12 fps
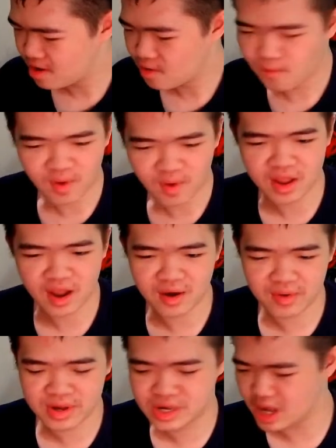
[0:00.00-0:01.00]
what I
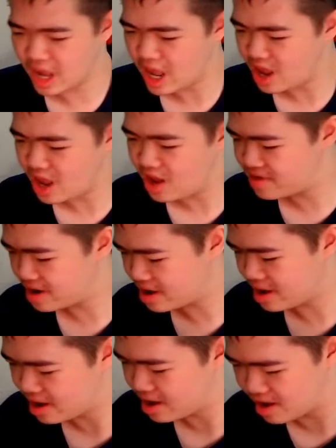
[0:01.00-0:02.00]
received
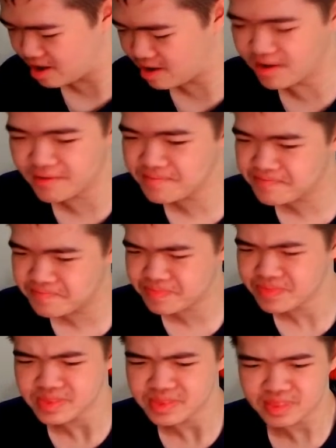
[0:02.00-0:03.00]
uh,
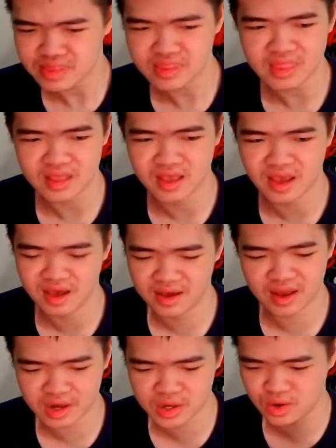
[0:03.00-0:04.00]
uh,
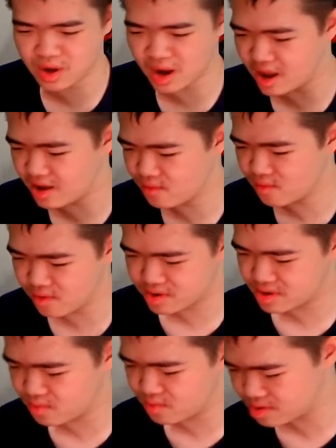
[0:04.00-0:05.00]
yesterday was
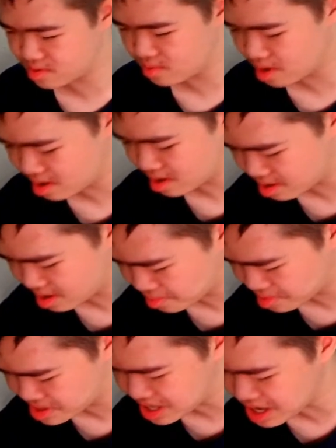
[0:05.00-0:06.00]
was uh,
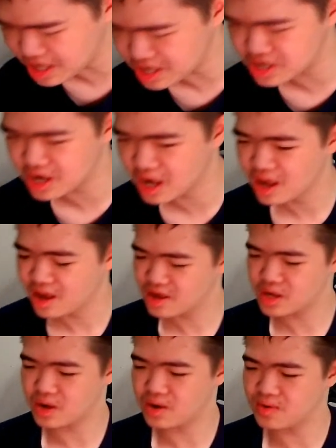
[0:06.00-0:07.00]
was these.
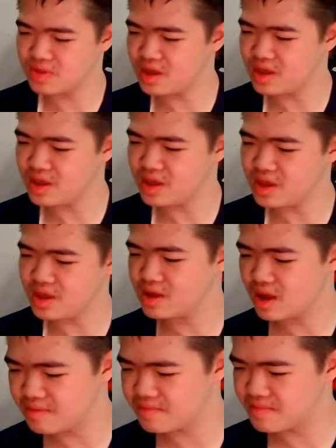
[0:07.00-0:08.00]
So the
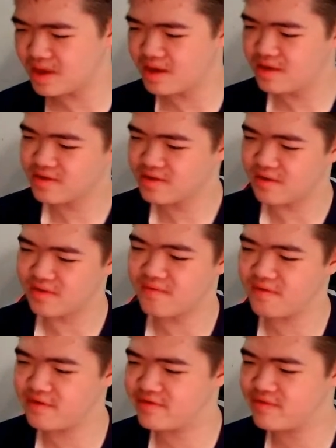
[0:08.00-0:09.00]
uh, so the
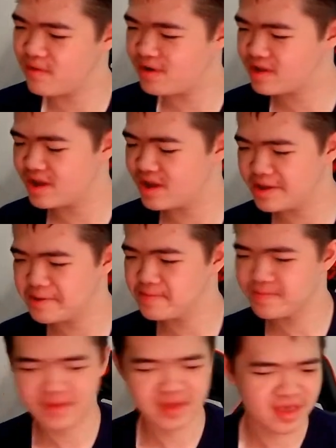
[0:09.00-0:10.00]
first one
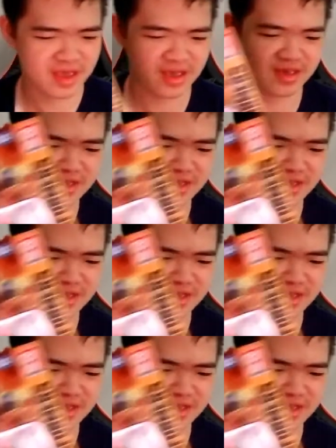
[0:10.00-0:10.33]
is